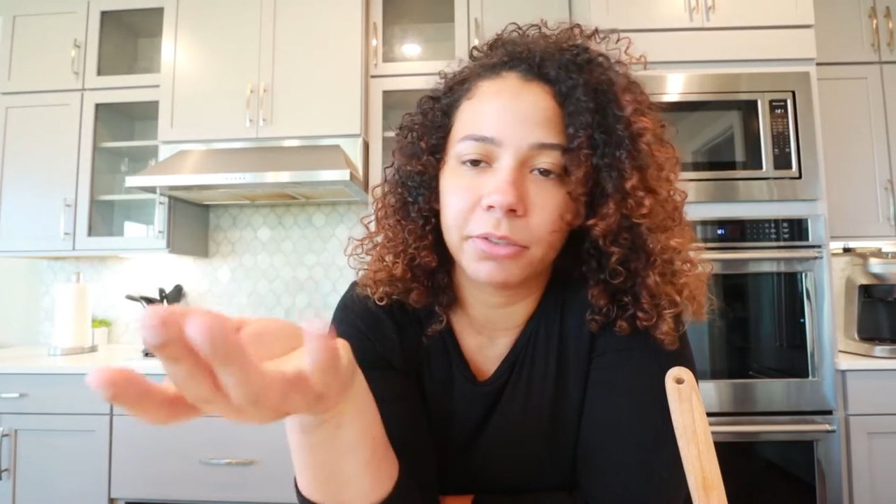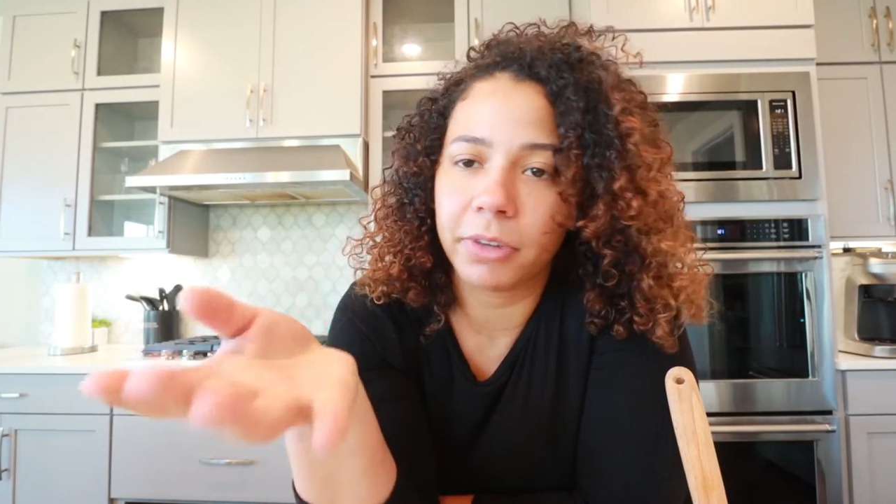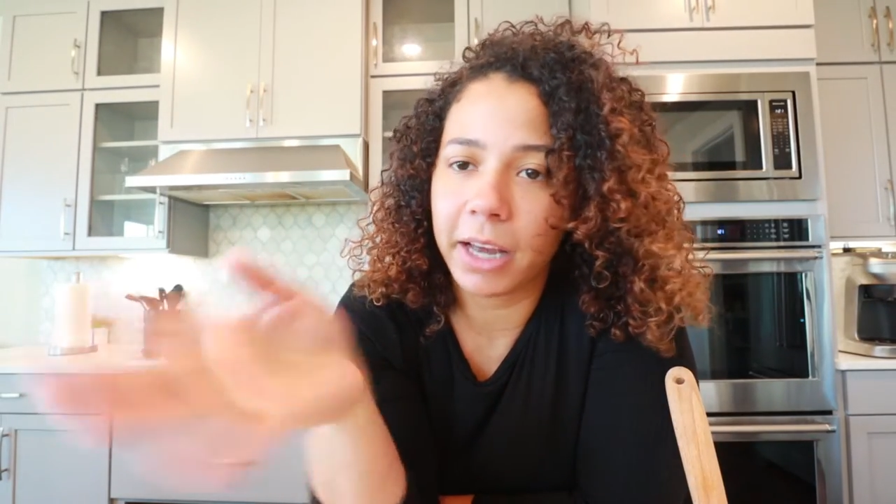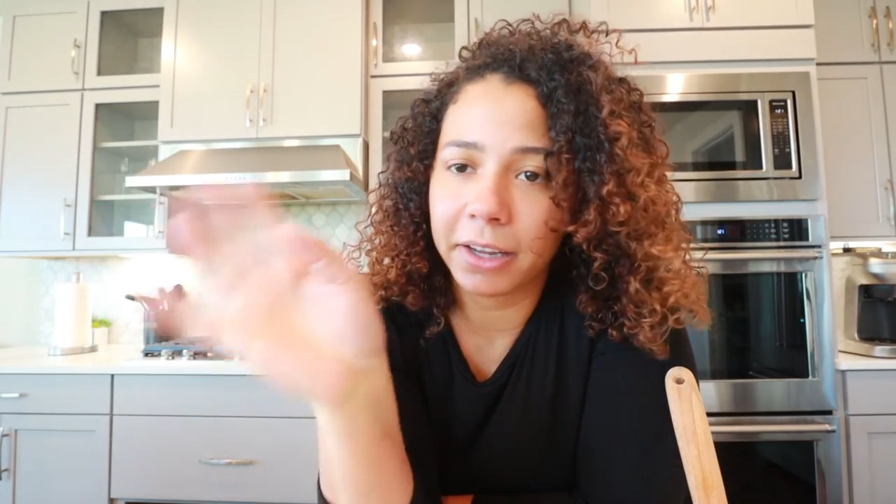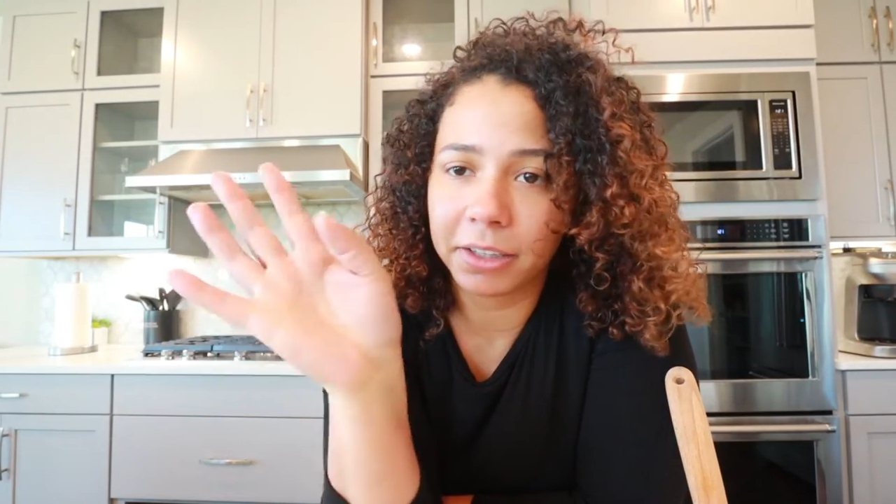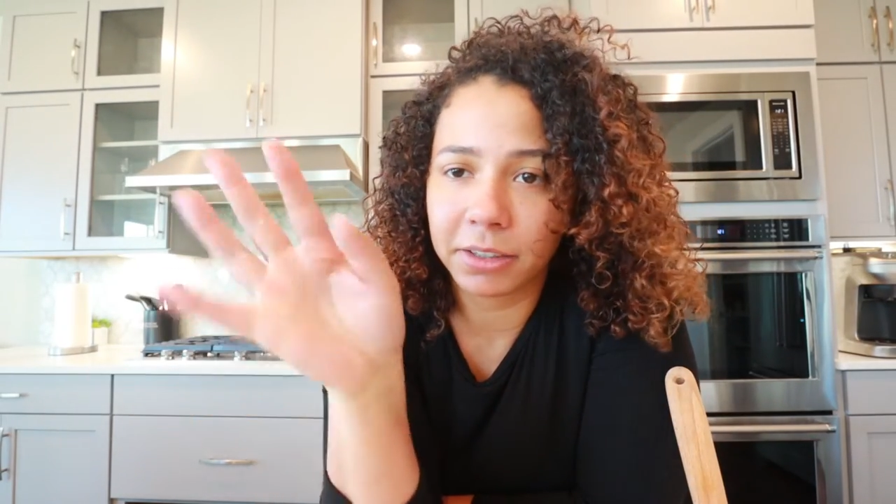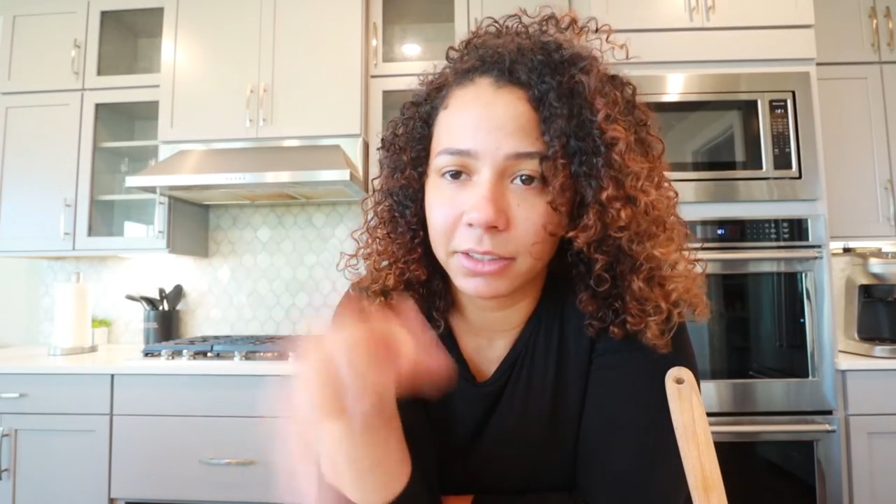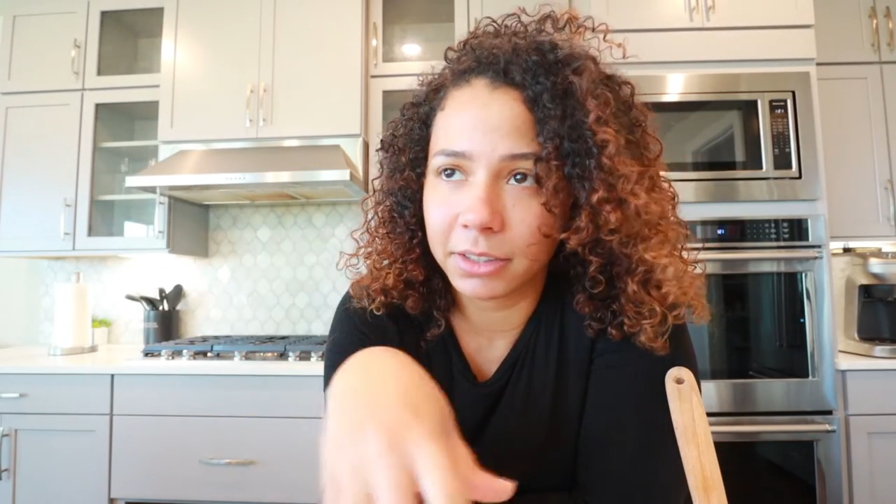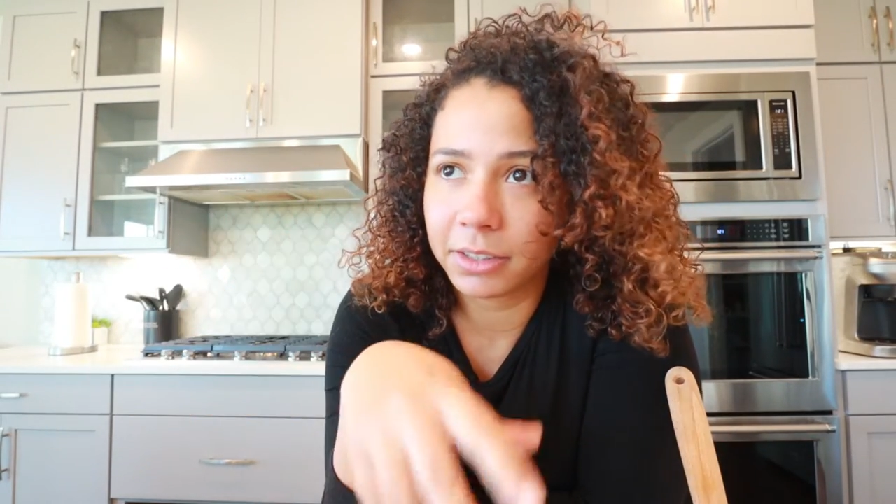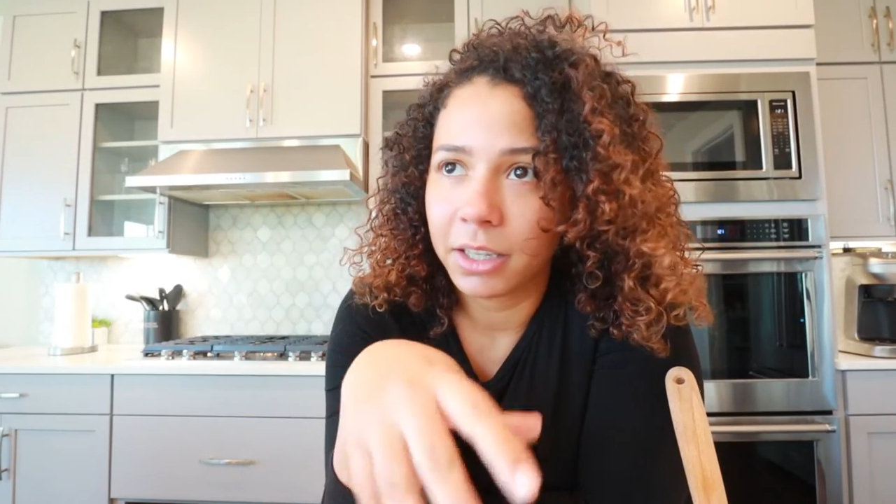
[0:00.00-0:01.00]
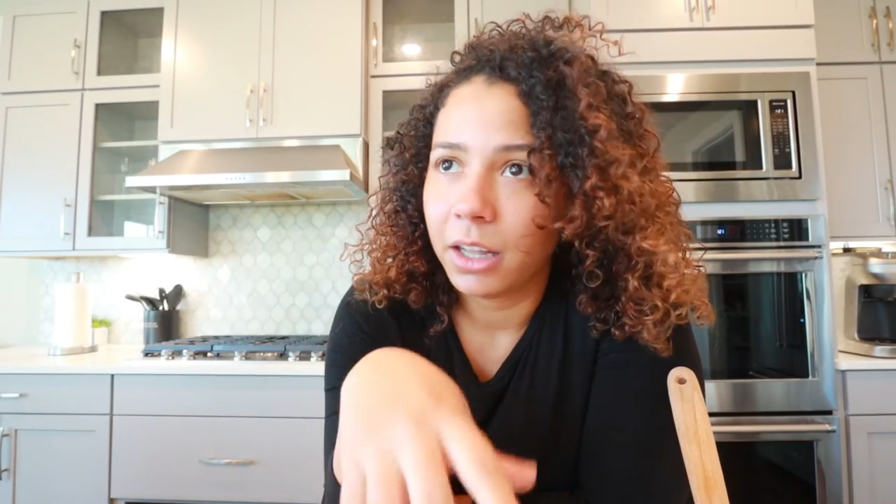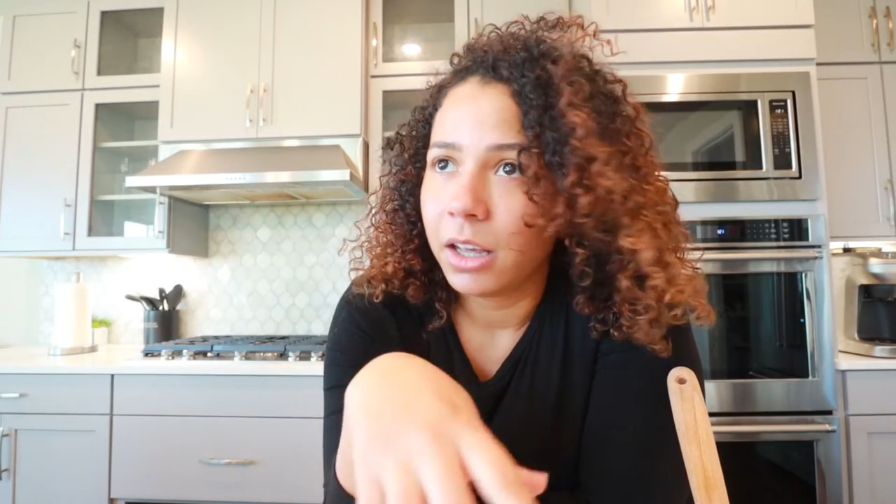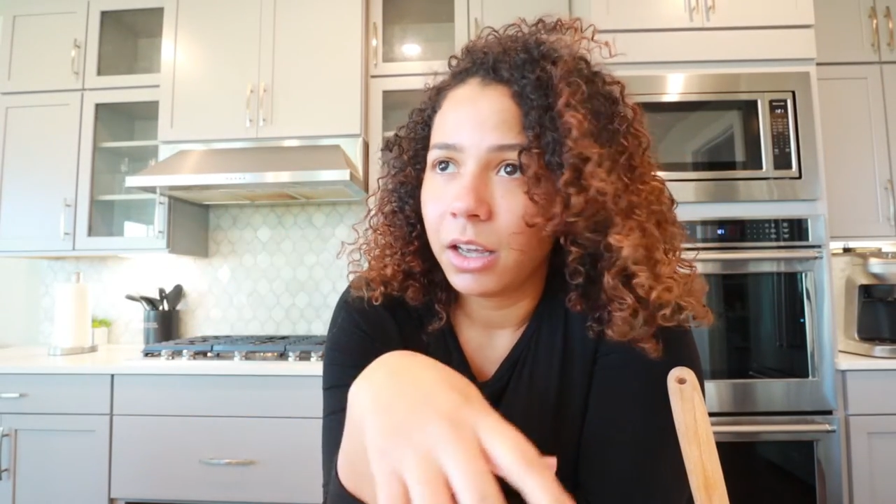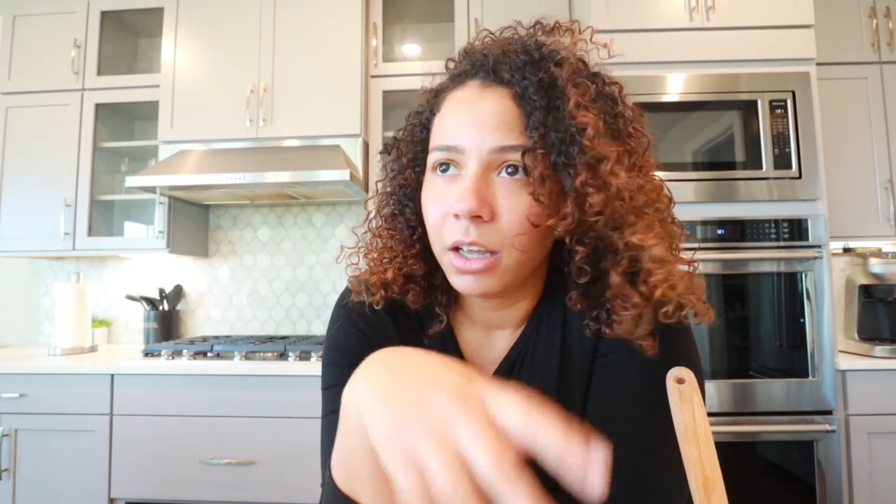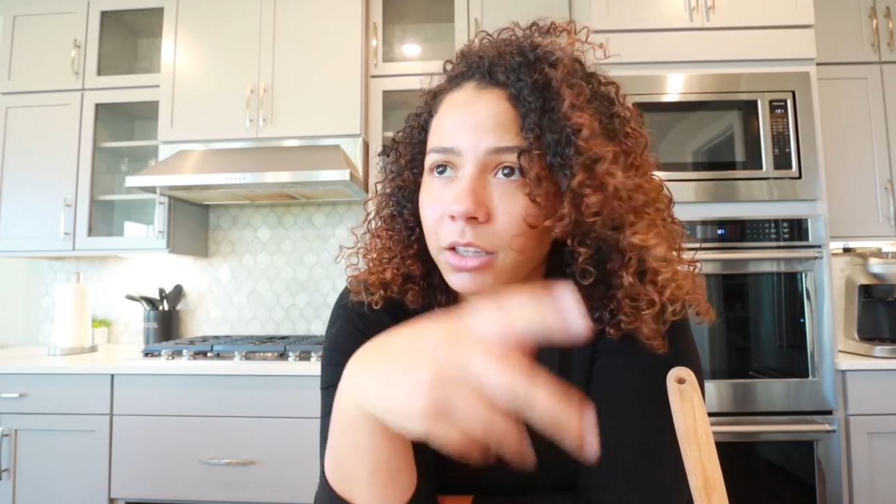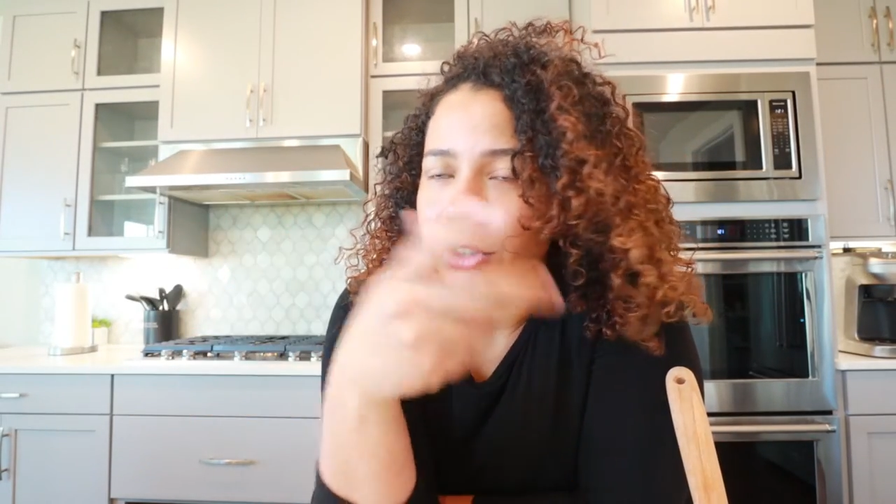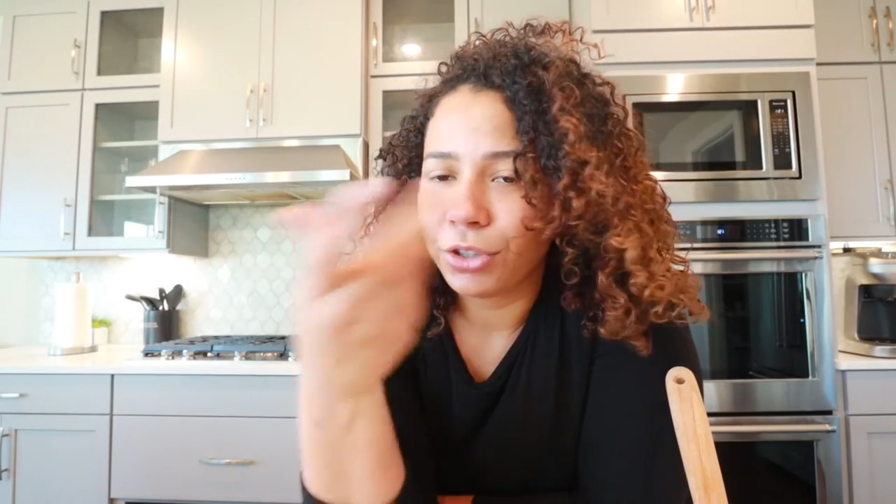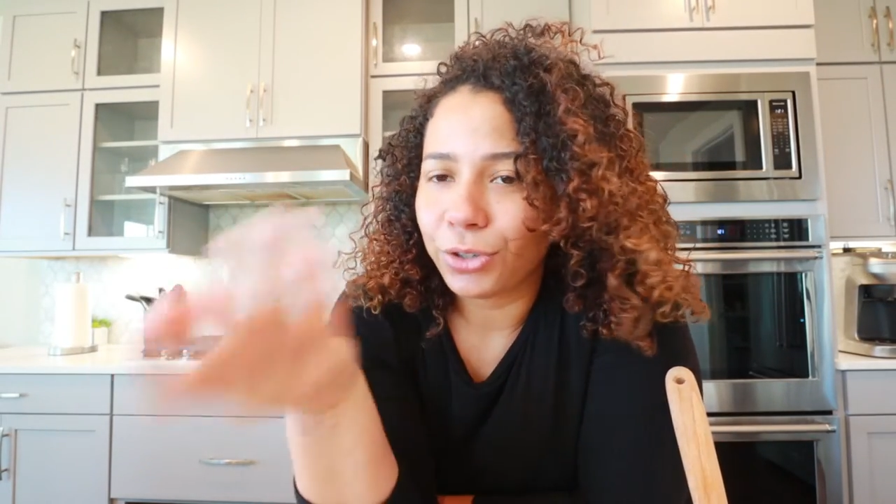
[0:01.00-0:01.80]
device you